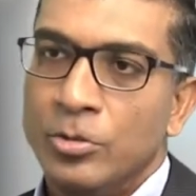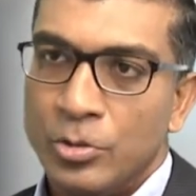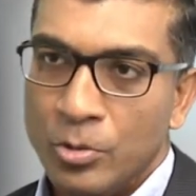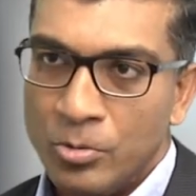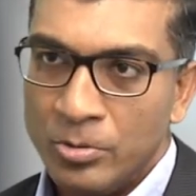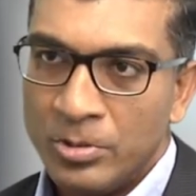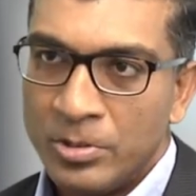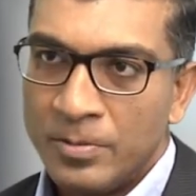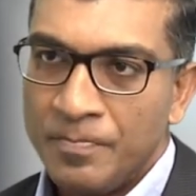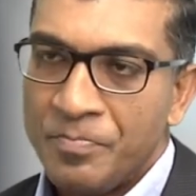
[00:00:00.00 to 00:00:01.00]

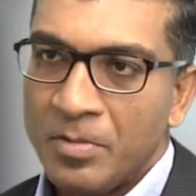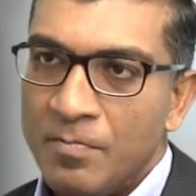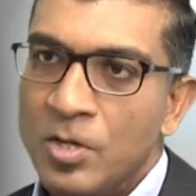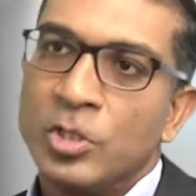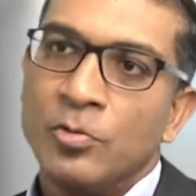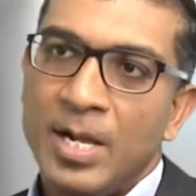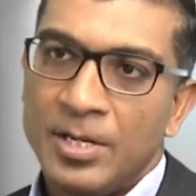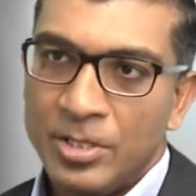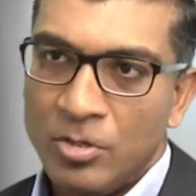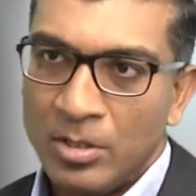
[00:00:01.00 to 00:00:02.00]
drones, virtual
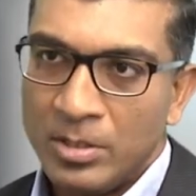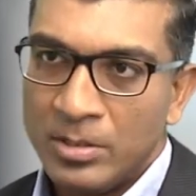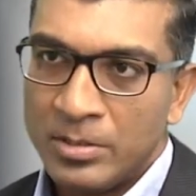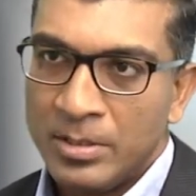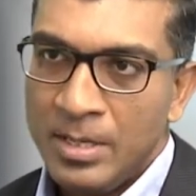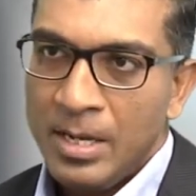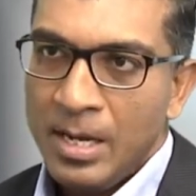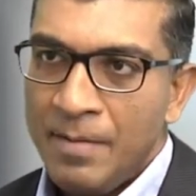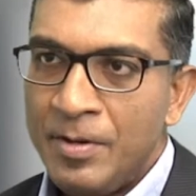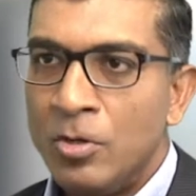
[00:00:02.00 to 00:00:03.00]
reality goggles,
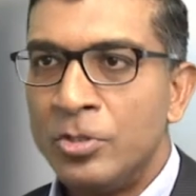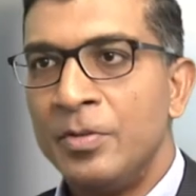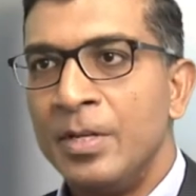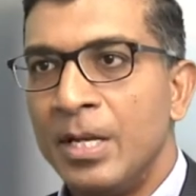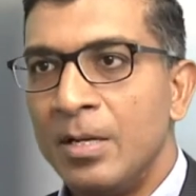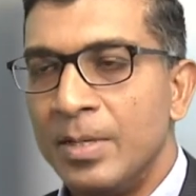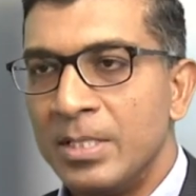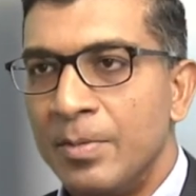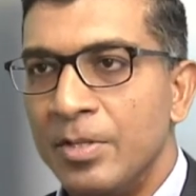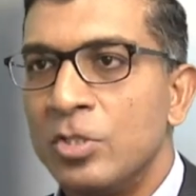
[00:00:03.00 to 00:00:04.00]
and we're also thinking about
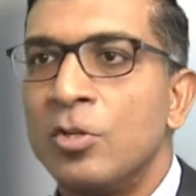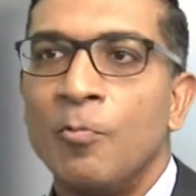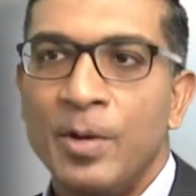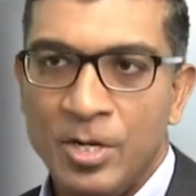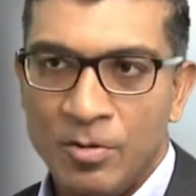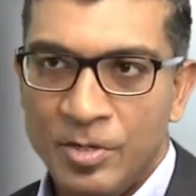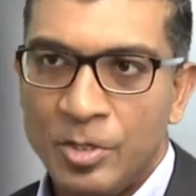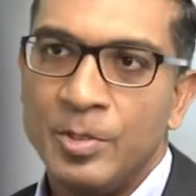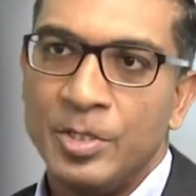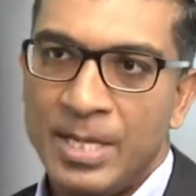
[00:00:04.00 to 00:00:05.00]
some of the software
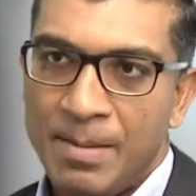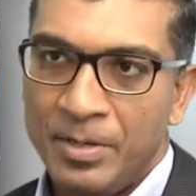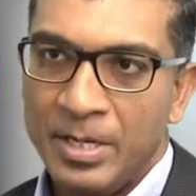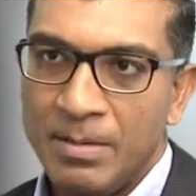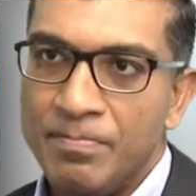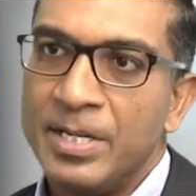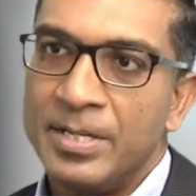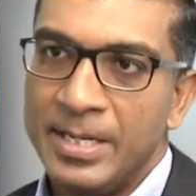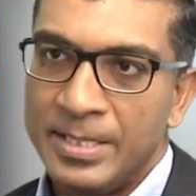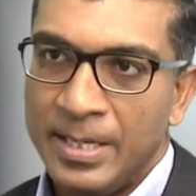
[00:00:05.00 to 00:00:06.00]
innovation which is happening in
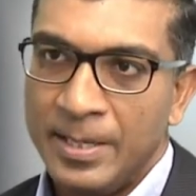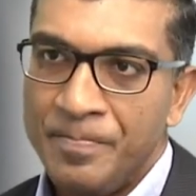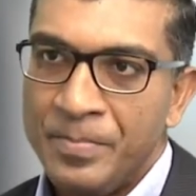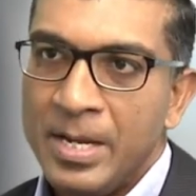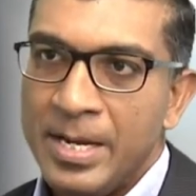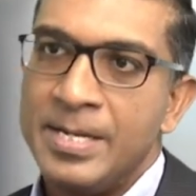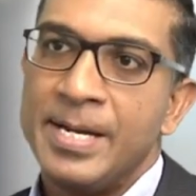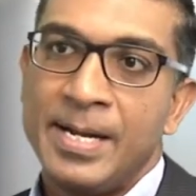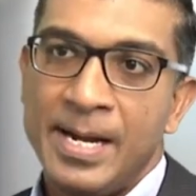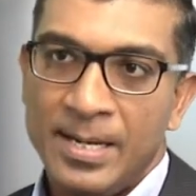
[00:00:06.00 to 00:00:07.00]
big data, in
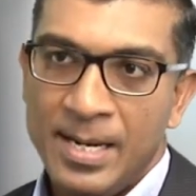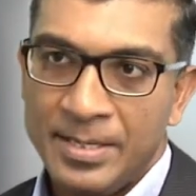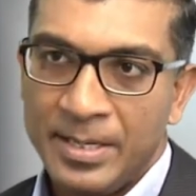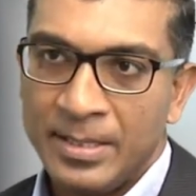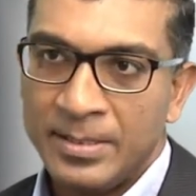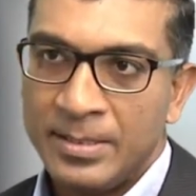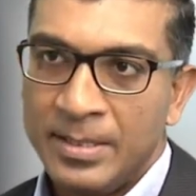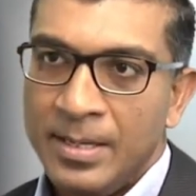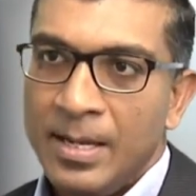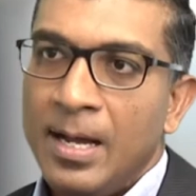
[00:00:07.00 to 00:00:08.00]
data analytics,
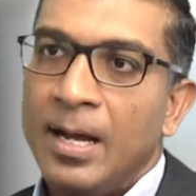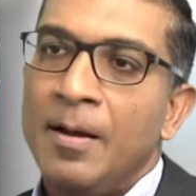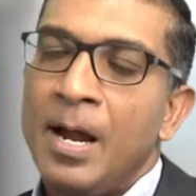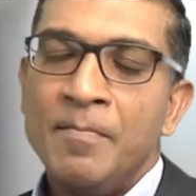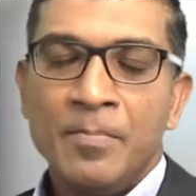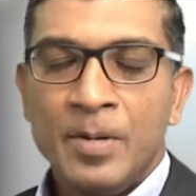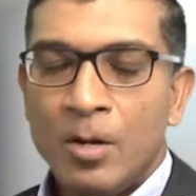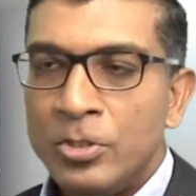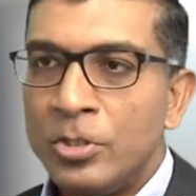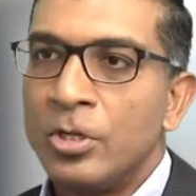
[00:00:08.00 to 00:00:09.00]
and we
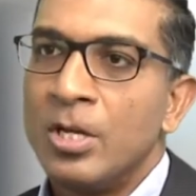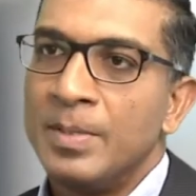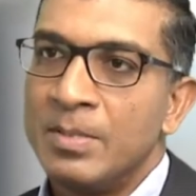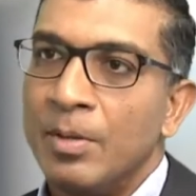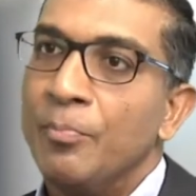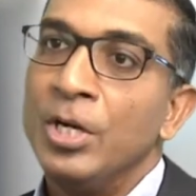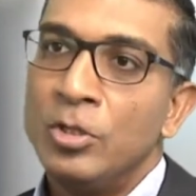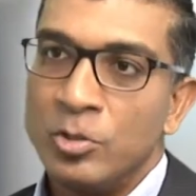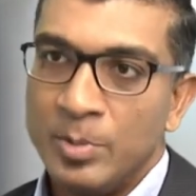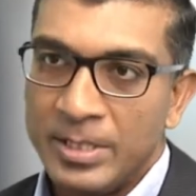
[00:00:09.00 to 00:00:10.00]
are also talking about some of the
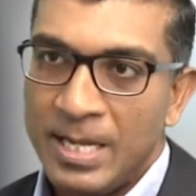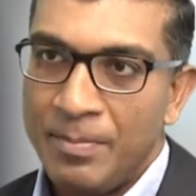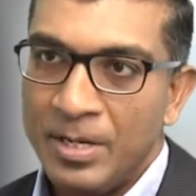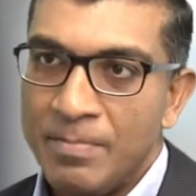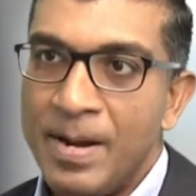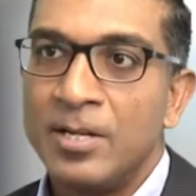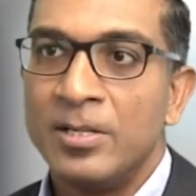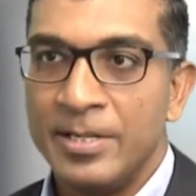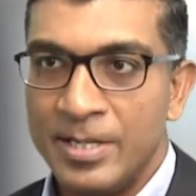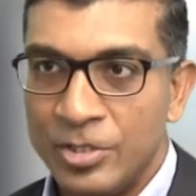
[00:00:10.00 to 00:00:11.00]
breakthroughs which is happening in
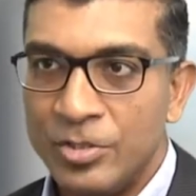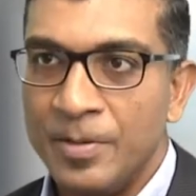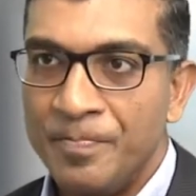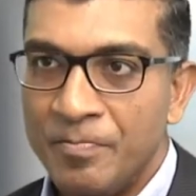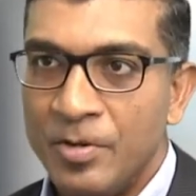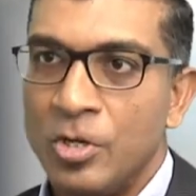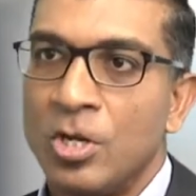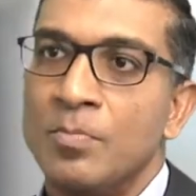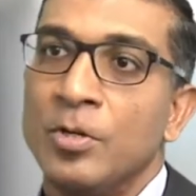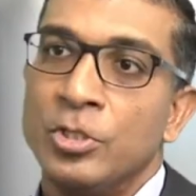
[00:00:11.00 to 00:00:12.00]
medical industry. We're
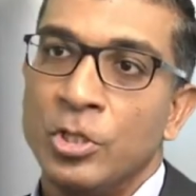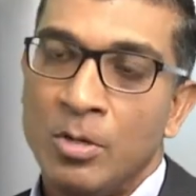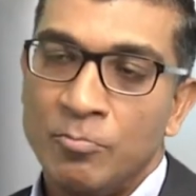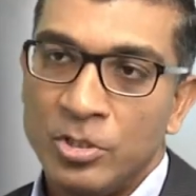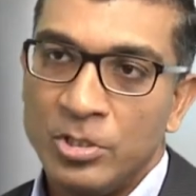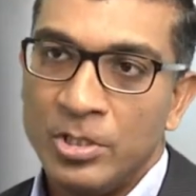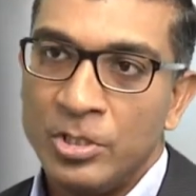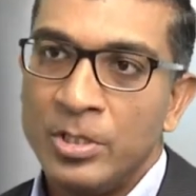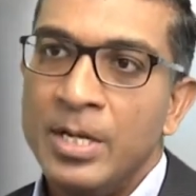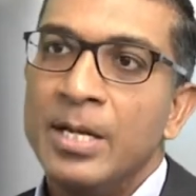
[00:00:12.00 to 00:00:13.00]
talking about genome
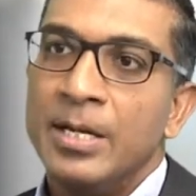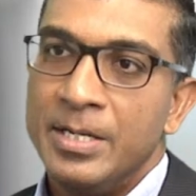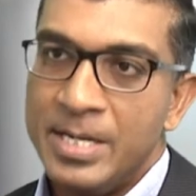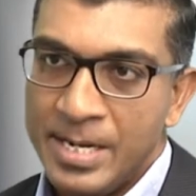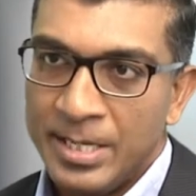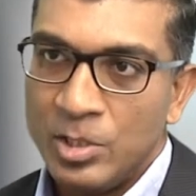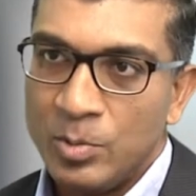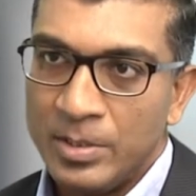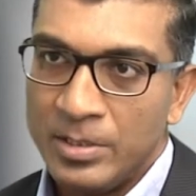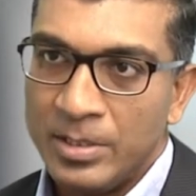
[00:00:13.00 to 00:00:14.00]
research, DNA
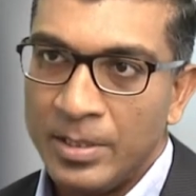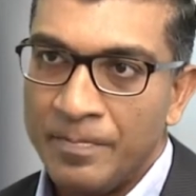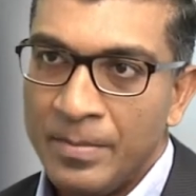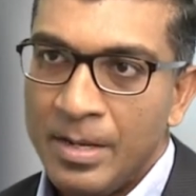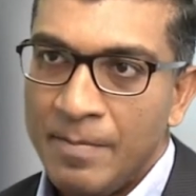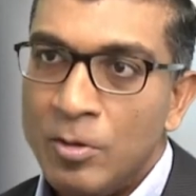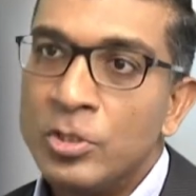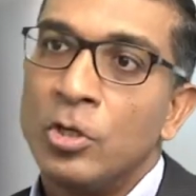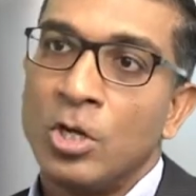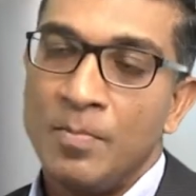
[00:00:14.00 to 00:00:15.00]
sequencing. We're
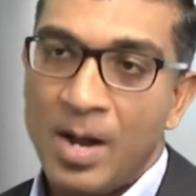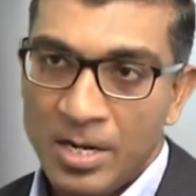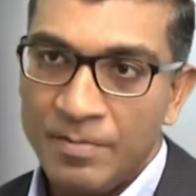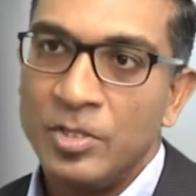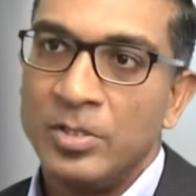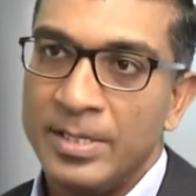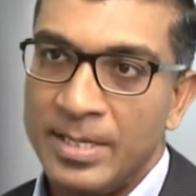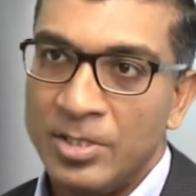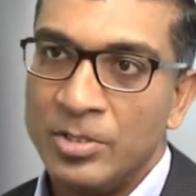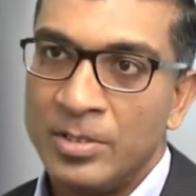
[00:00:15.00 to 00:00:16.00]
also talking about artificial
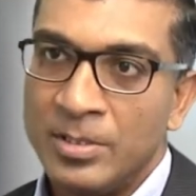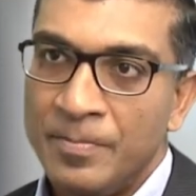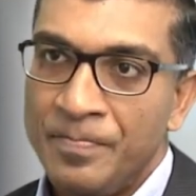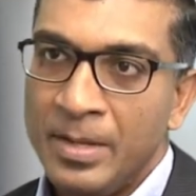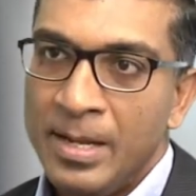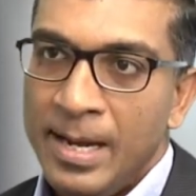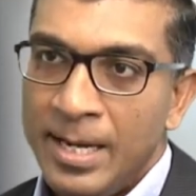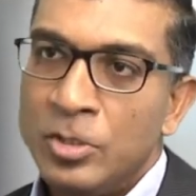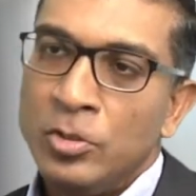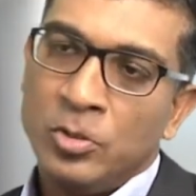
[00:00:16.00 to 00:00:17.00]
intelligence.
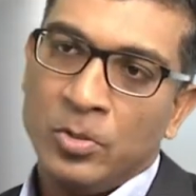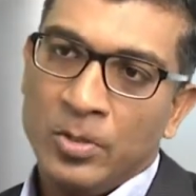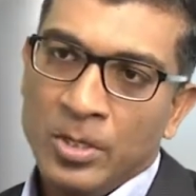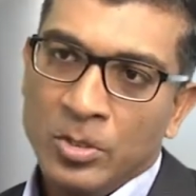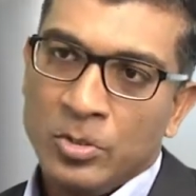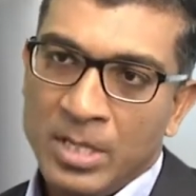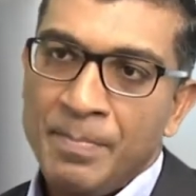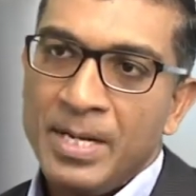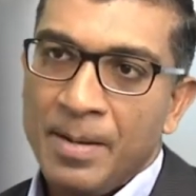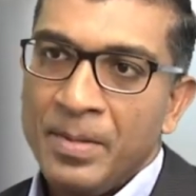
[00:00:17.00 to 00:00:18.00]
And so to
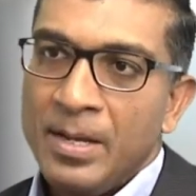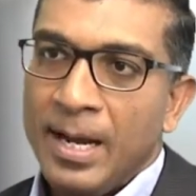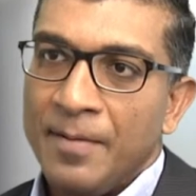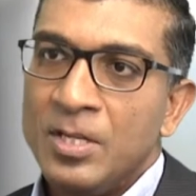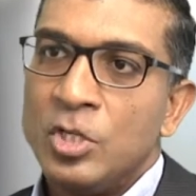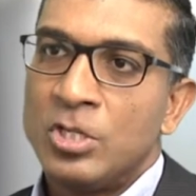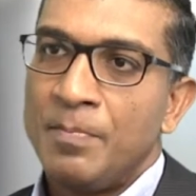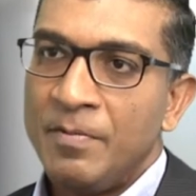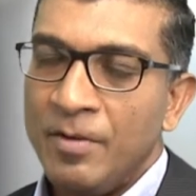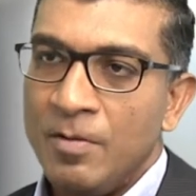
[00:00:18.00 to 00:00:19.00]
sum it up, I think
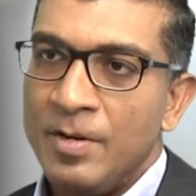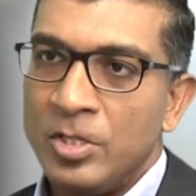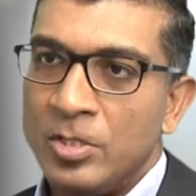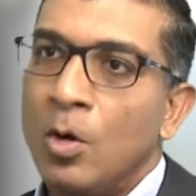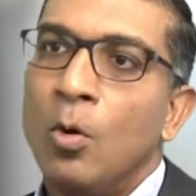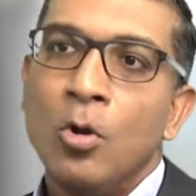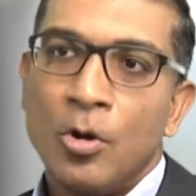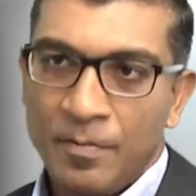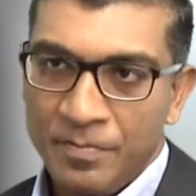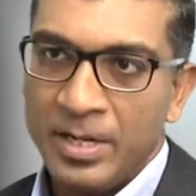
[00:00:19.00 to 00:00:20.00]
disruptive innovation is a whole
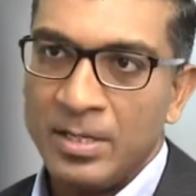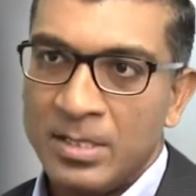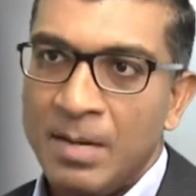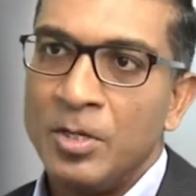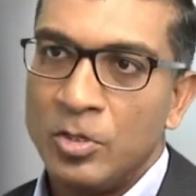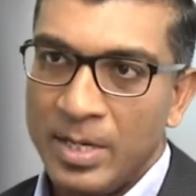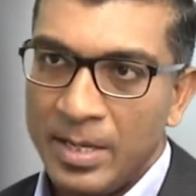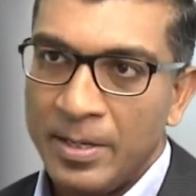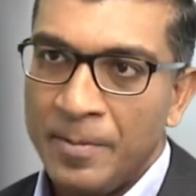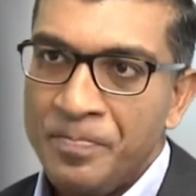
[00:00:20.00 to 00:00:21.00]
lot of things coming
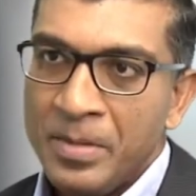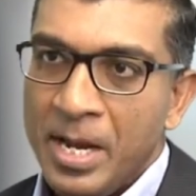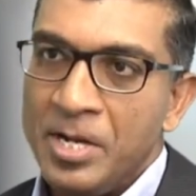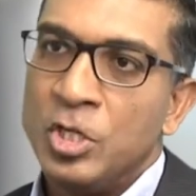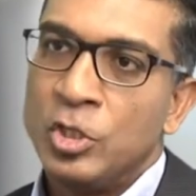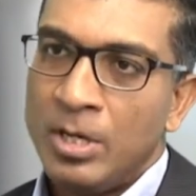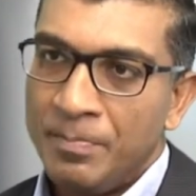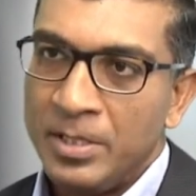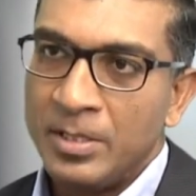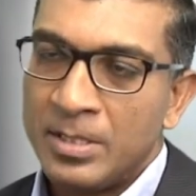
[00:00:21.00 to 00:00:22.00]
together, and
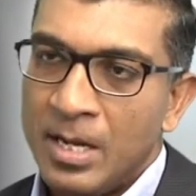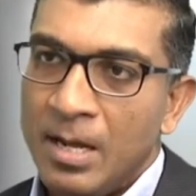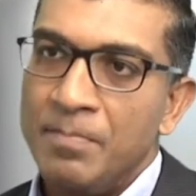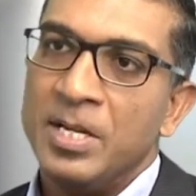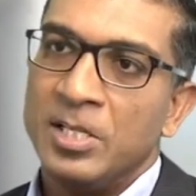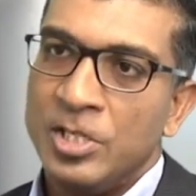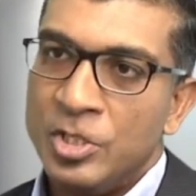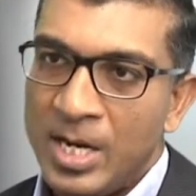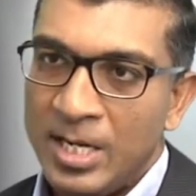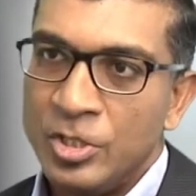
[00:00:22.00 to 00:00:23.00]
disruptors are basically
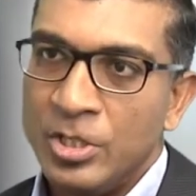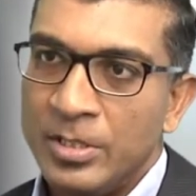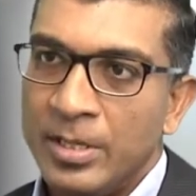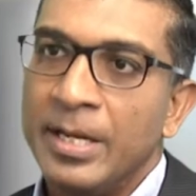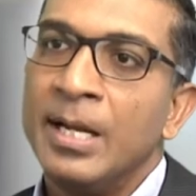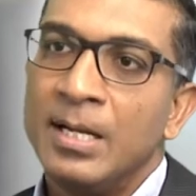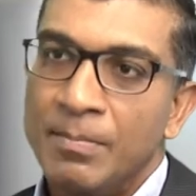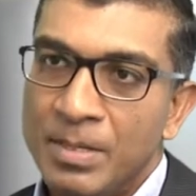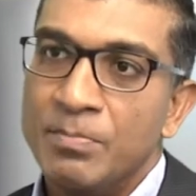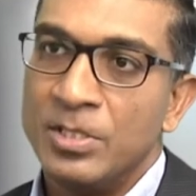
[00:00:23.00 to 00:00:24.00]
challenging the
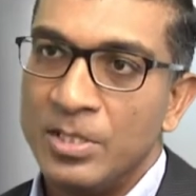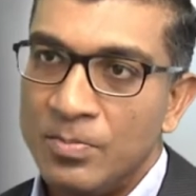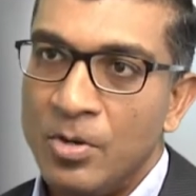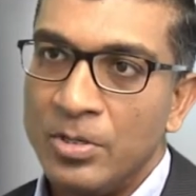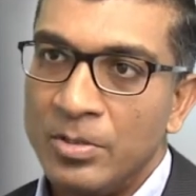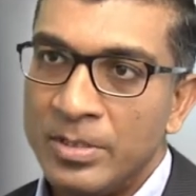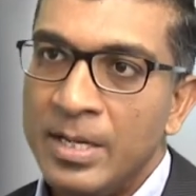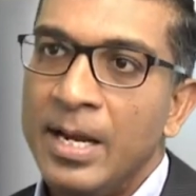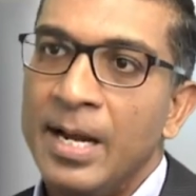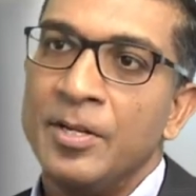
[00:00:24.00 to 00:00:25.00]
incumbent business models
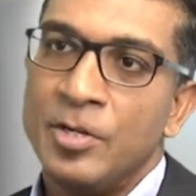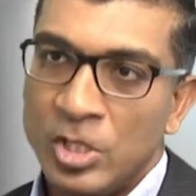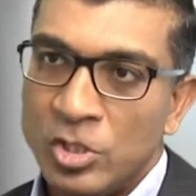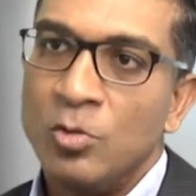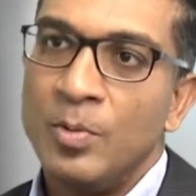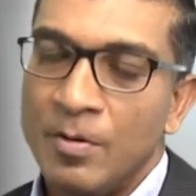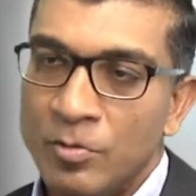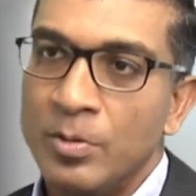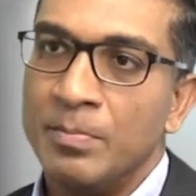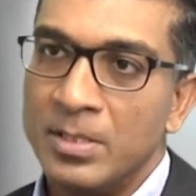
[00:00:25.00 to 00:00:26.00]
and the traditional way
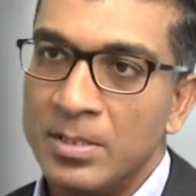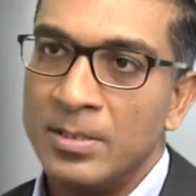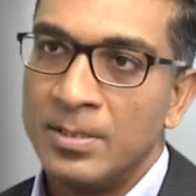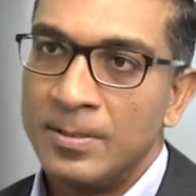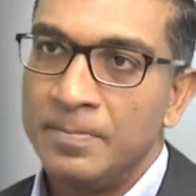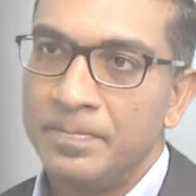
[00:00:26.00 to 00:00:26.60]
of doing business.